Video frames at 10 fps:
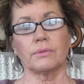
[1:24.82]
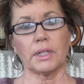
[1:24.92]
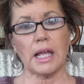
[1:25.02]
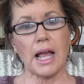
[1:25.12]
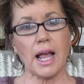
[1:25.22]

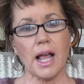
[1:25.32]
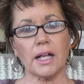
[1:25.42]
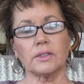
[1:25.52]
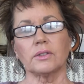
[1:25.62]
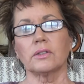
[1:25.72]

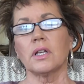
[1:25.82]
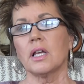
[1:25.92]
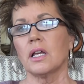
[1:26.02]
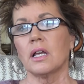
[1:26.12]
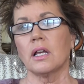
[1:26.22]
relax.
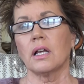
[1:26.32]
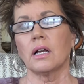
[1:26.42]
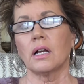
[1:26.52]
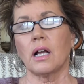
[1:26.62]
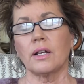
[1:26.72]

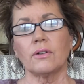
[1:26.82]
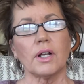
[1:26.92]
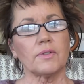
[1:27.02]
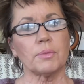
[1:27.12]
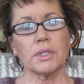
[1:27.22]
I don't
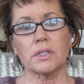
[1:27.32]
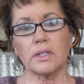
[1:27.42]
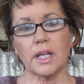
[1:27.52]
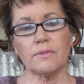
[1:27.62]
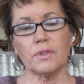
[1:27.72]
have to be a
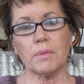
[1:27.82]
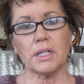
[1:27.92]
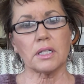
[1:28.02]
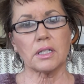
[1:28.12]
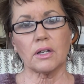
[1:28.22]
slave to
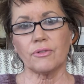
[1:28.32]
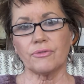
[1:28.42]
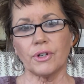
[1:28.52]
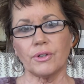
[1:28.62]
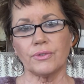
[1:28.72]
my cell
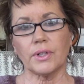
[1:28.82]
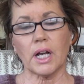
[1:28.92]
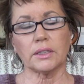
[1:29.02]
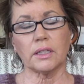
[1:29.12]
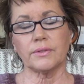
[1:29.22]
phone.
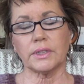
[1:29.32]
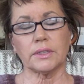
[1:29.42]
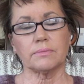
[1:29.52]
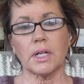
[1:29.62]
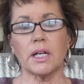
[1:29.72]
I love it.
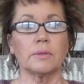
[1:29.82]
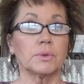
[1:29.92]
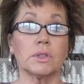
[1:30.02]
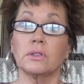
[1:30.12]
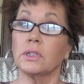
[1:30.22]
I
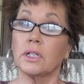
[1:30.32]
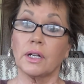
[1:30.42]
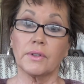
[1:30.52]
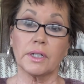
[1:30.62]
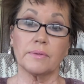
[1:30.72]
absolutely
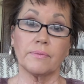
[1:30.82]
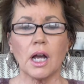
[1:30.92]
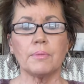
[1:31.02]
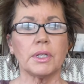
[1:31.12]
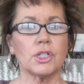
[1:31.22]
love it.
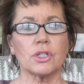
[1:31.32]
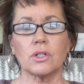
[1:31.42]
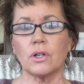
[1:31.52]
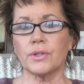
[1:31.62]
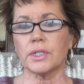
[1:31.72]
I mean,
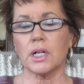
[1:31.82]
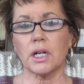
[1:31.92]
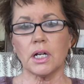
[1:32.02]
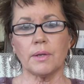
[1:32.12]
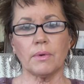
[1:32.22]
just all the
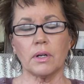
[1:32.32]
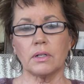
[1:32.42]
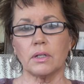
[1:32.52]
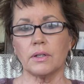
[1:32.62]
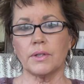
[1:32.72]
time
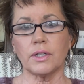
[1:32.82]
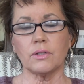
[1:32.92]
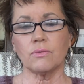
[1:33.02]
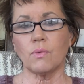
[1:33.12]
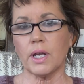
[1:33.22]
that
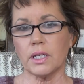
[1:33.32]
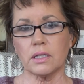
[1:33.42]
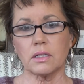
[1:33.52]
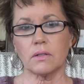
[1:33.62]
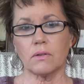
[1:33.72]
you
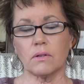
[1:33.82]
waste